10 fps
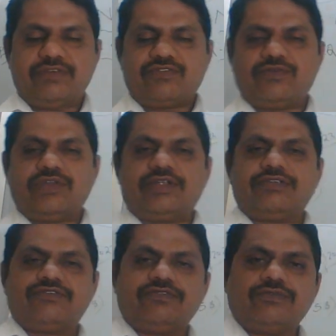
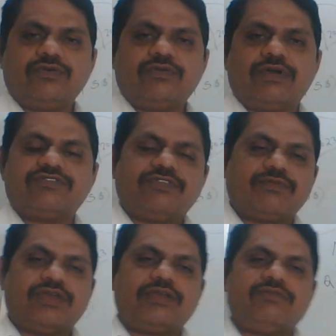students who are
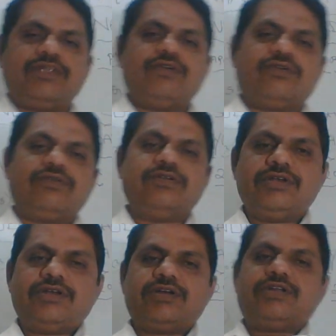watching my video
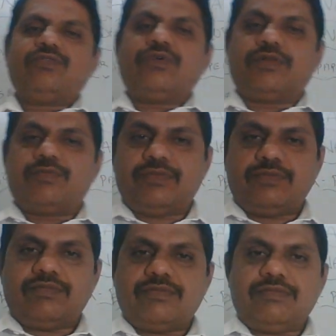and who are
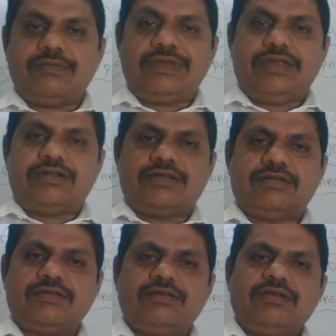meet
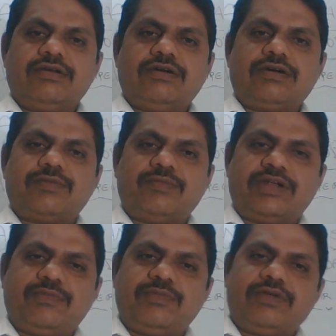or
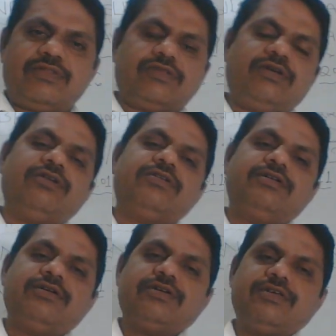met me in the
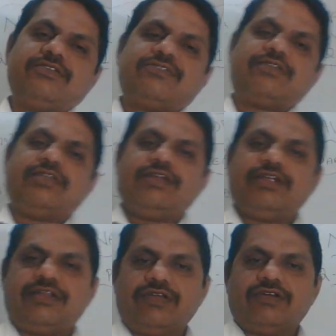
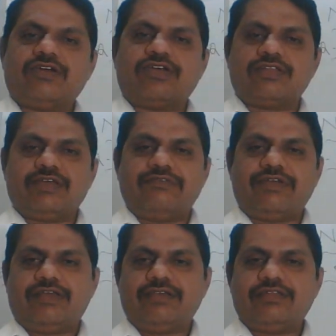street or on the
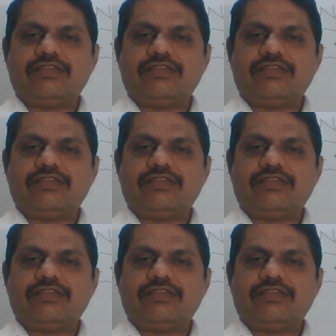way.